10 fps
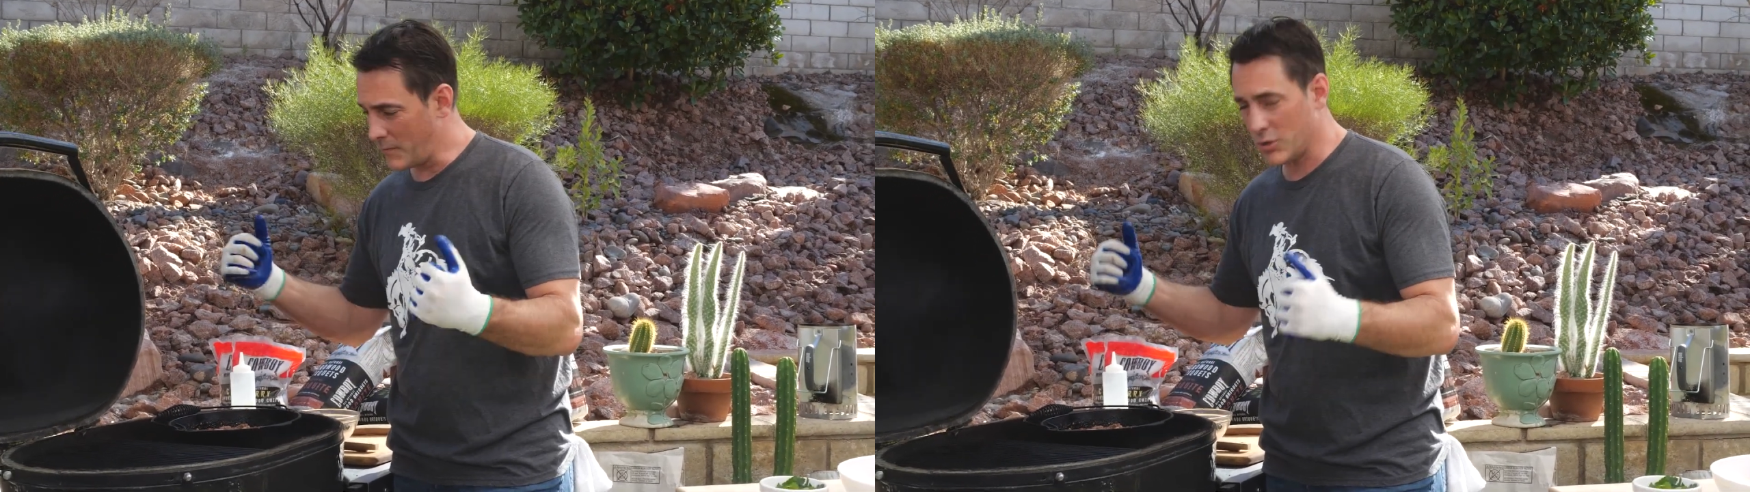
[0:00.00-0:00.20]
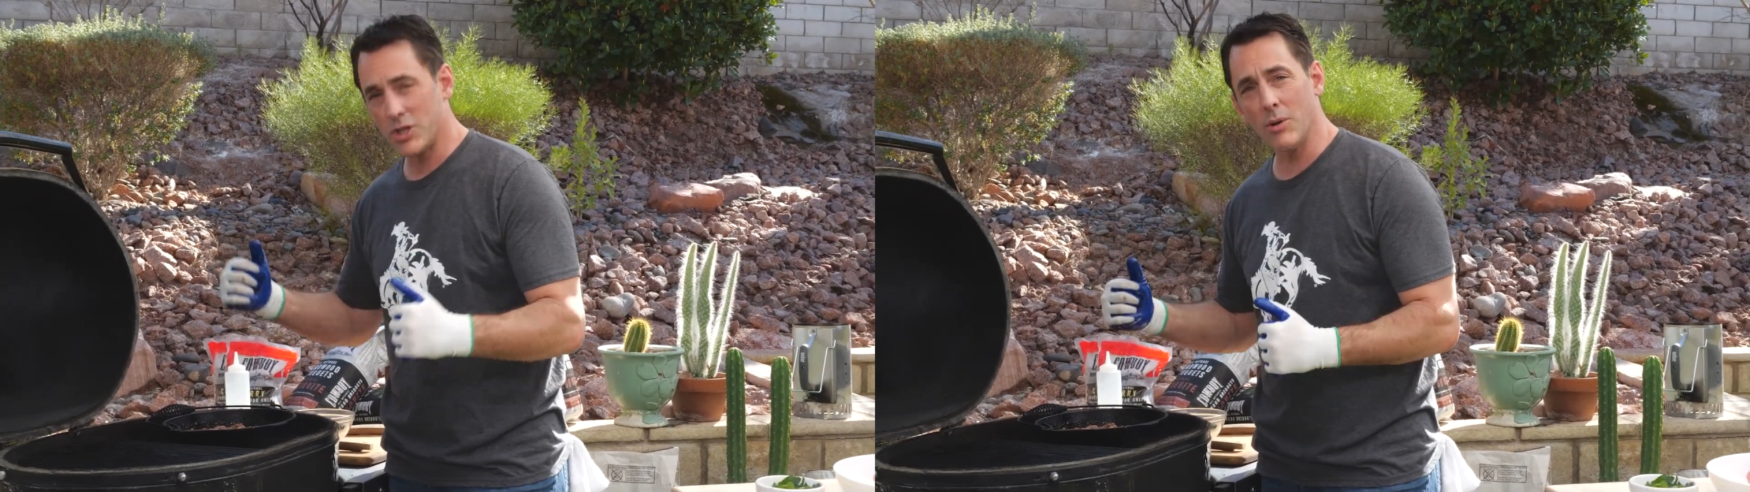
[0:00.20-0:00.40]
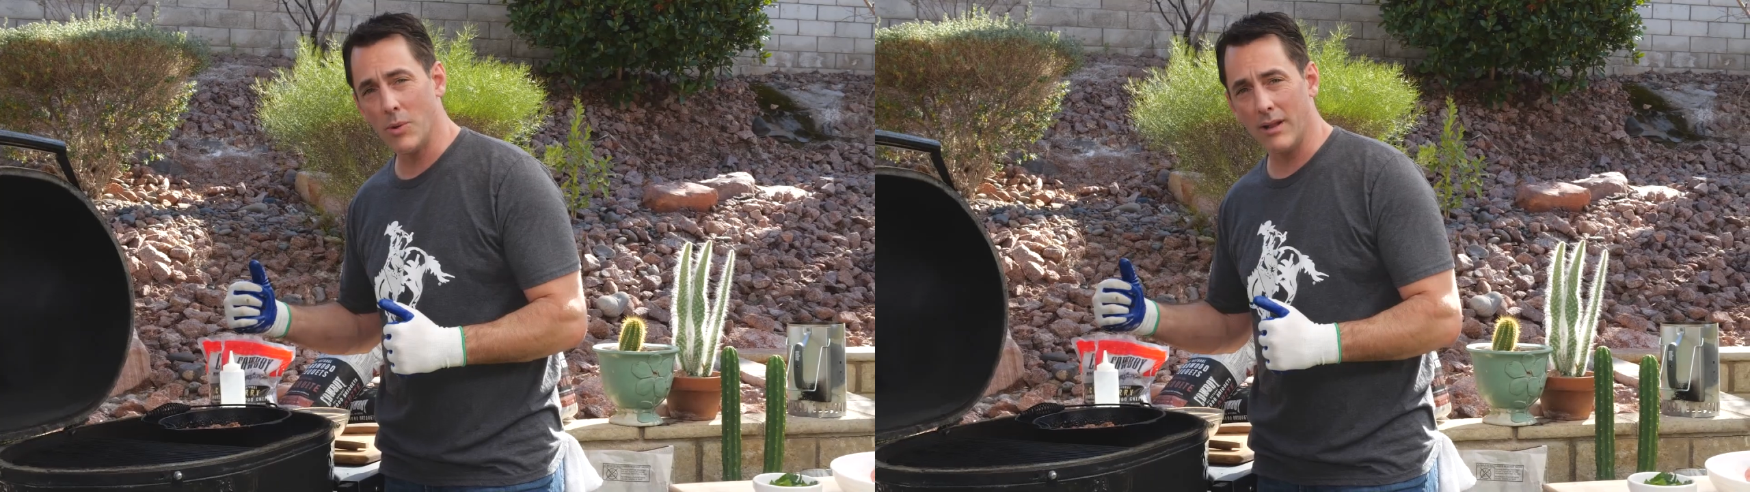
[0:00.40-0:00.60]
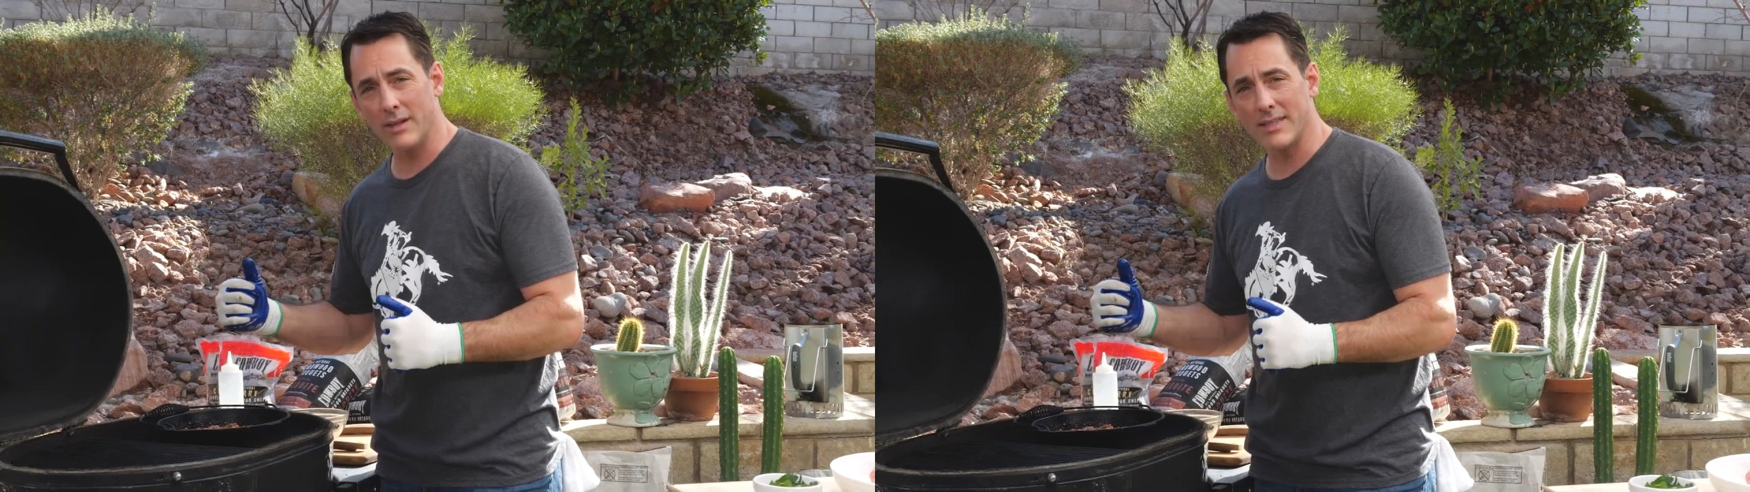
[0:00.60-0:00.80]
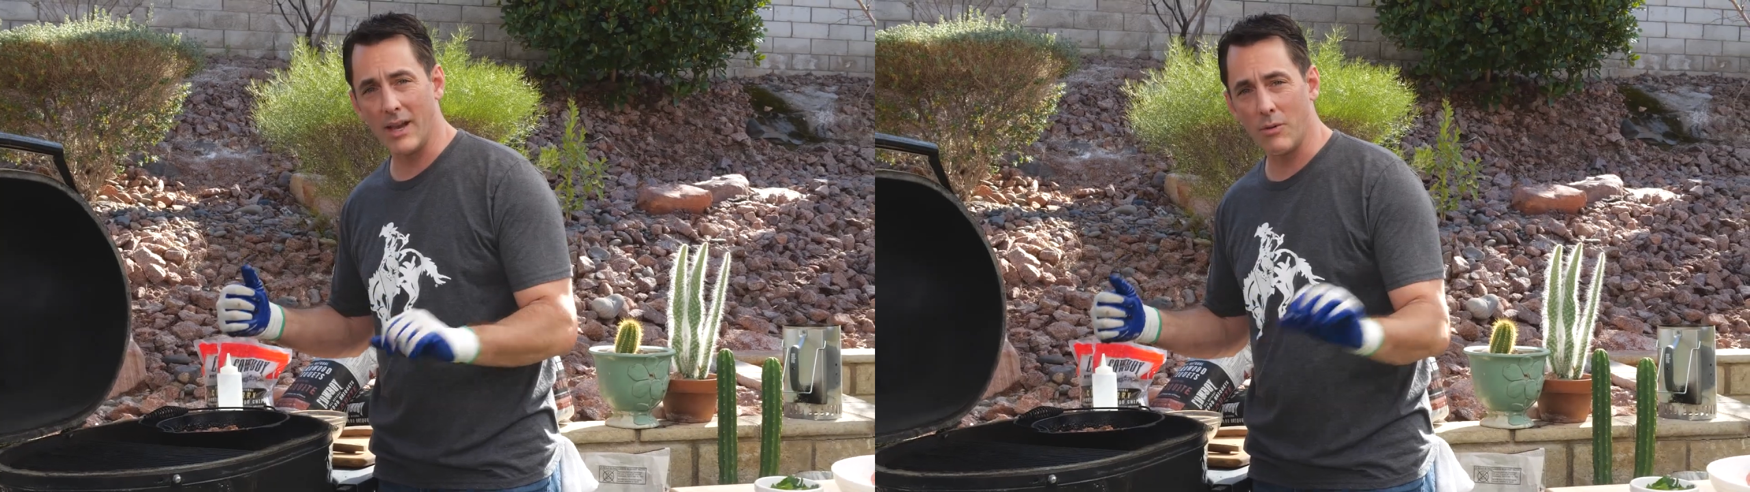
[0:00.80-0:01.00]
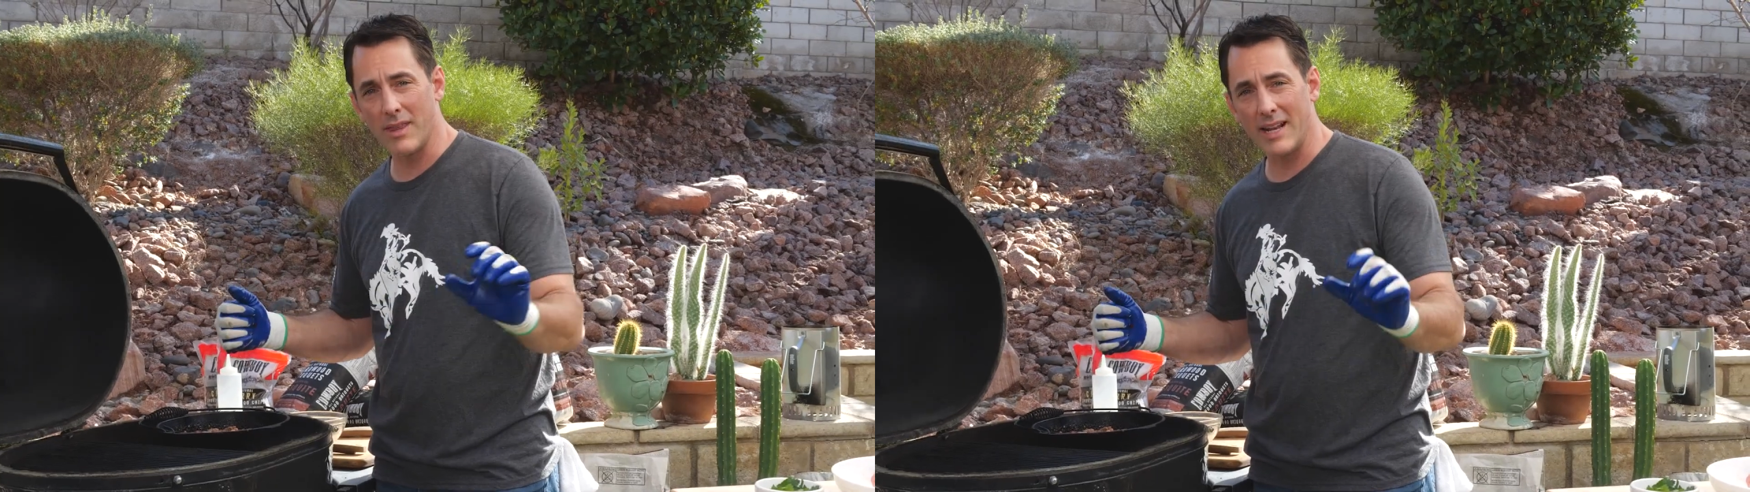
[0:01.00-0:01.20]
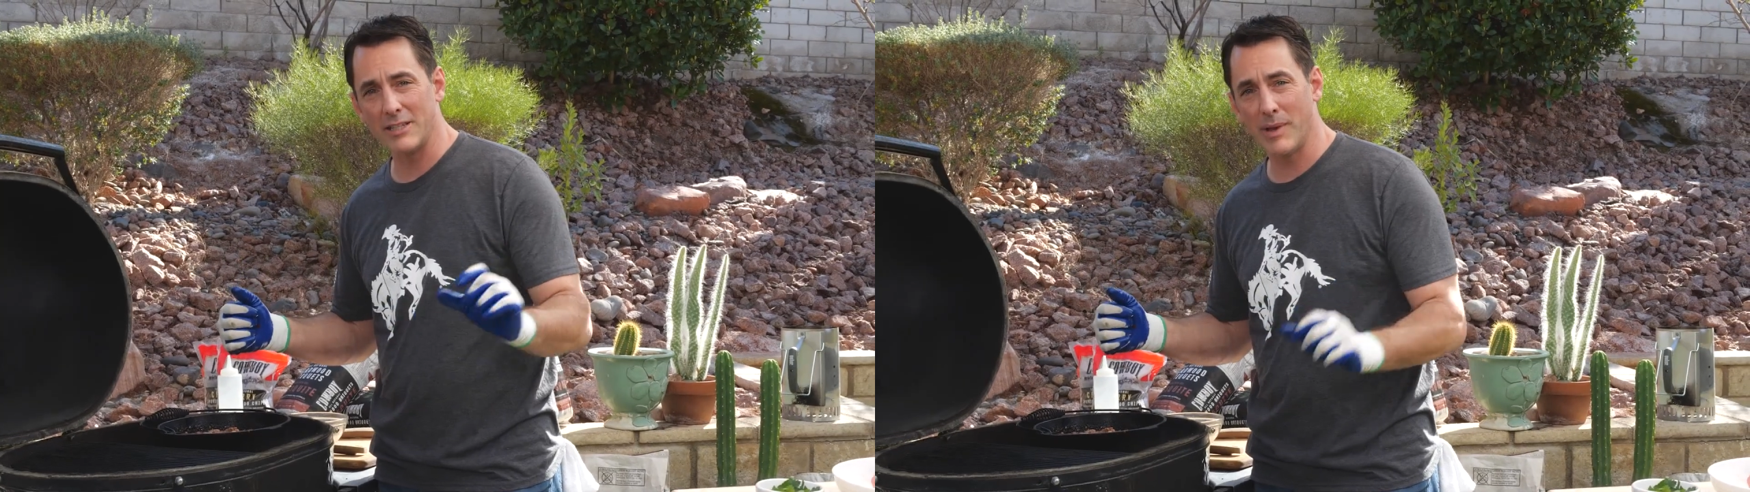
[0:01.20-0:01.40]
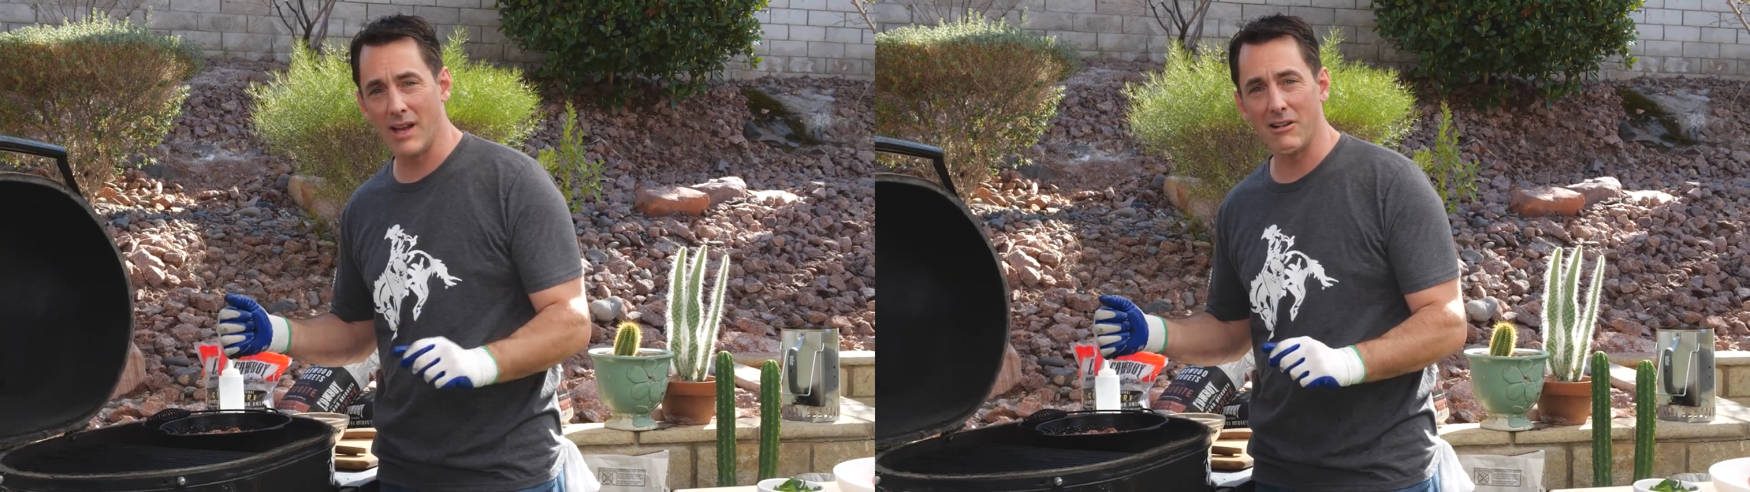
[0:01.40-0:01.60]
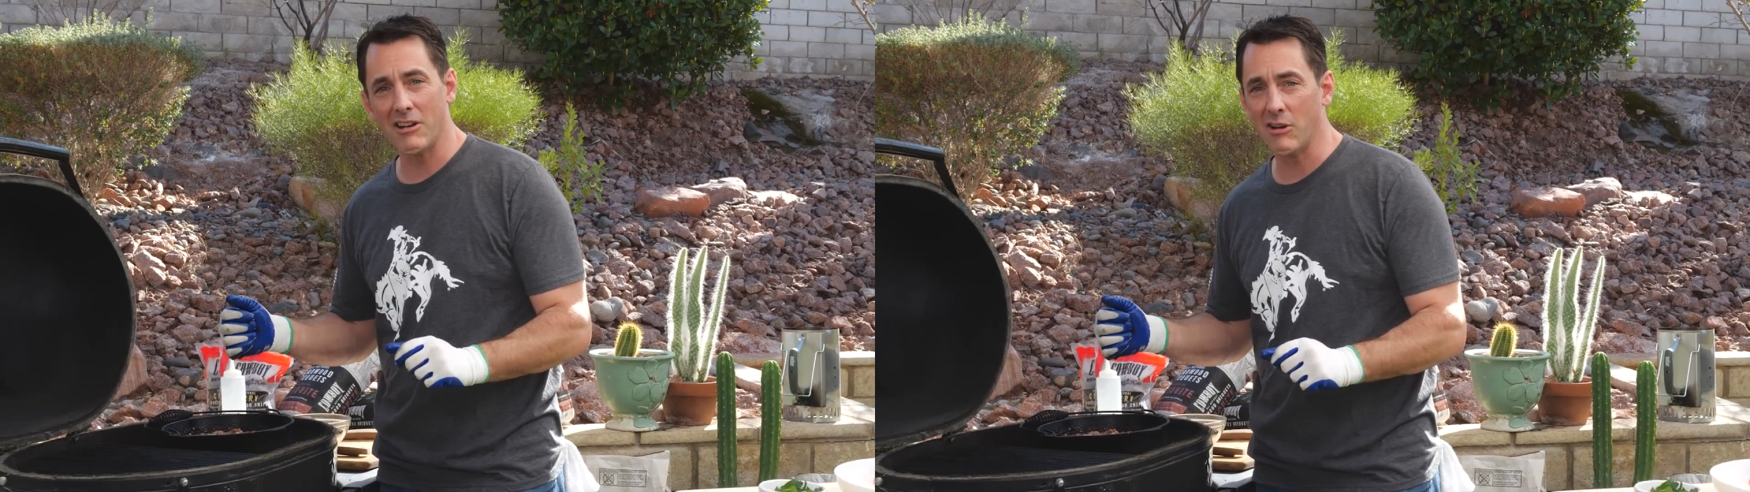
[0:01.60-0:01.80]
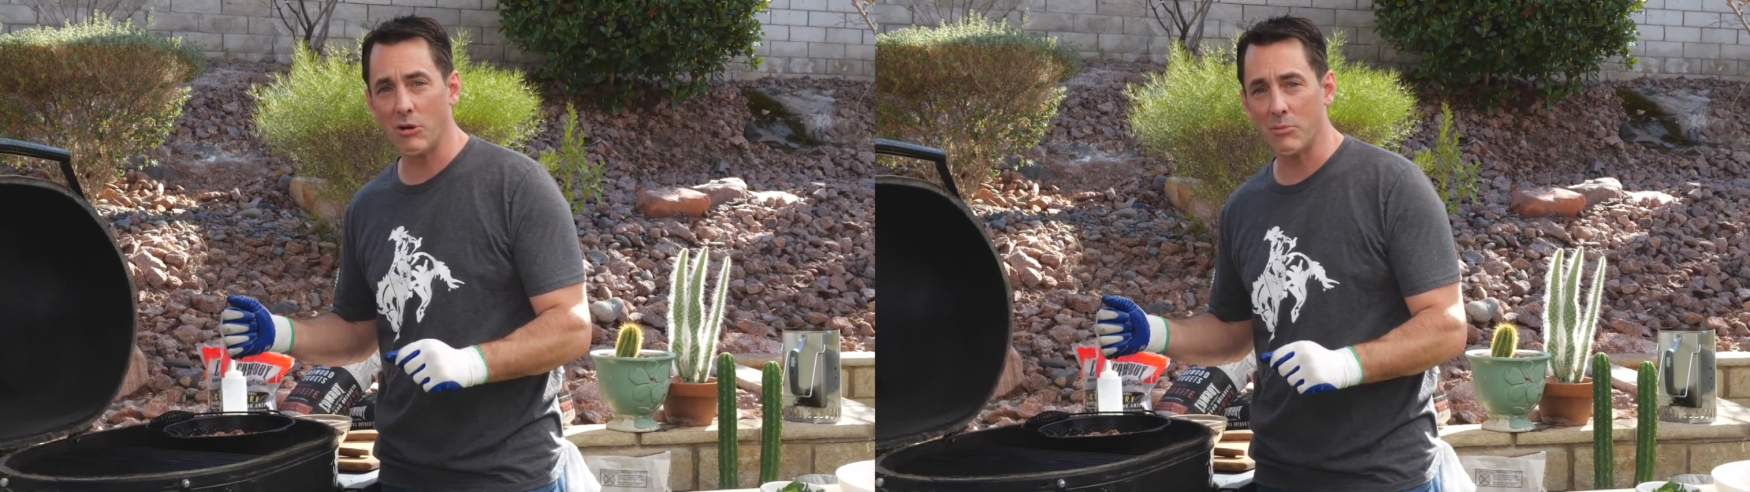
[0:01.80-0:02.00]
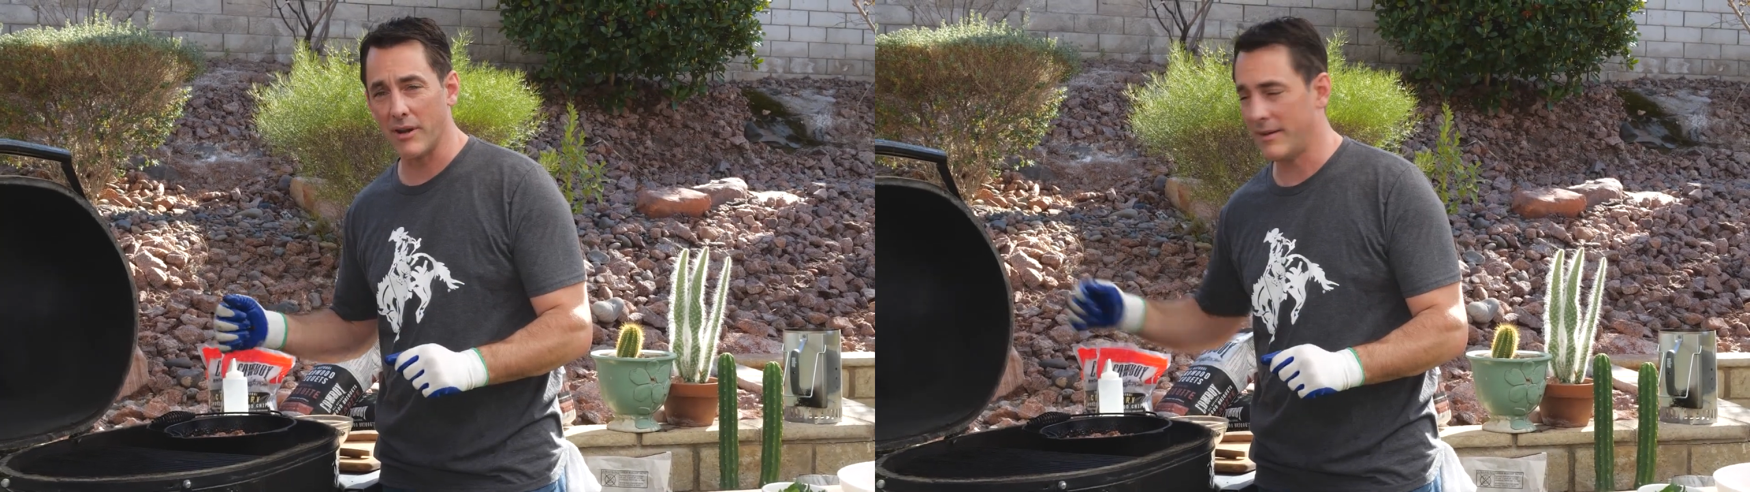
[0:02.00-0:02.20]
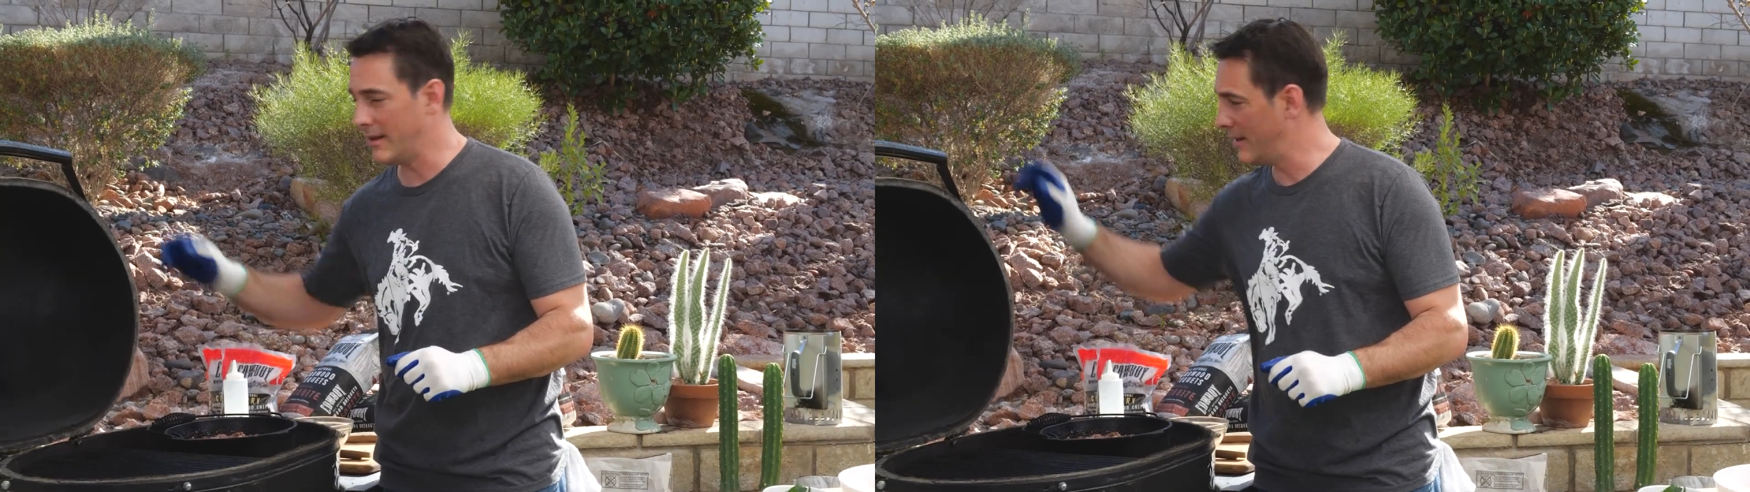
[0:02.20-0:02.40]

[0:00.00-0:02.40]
We'll show you what it looks like with a nice big hunk of cornbread.